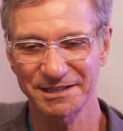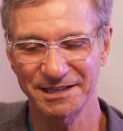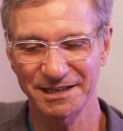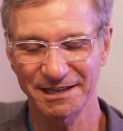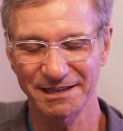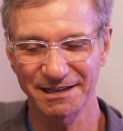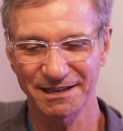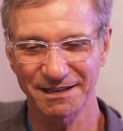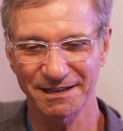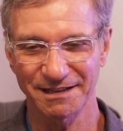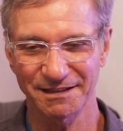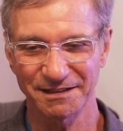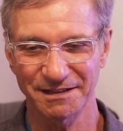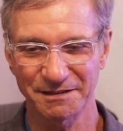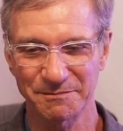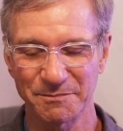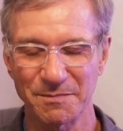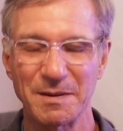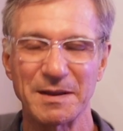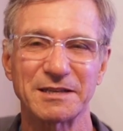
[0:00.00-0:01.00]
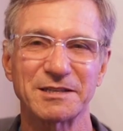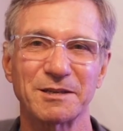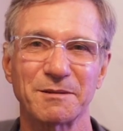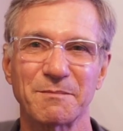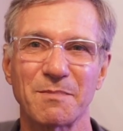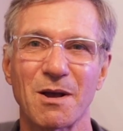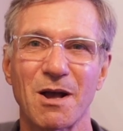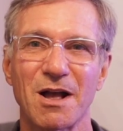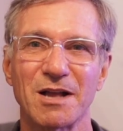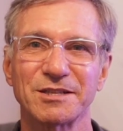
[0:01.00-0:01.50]
it makes it
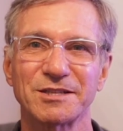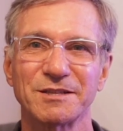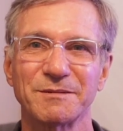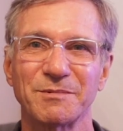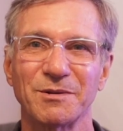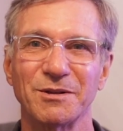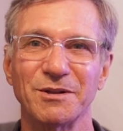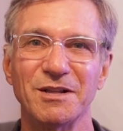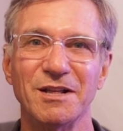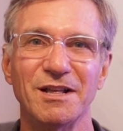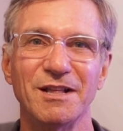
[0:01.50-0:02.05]
possible.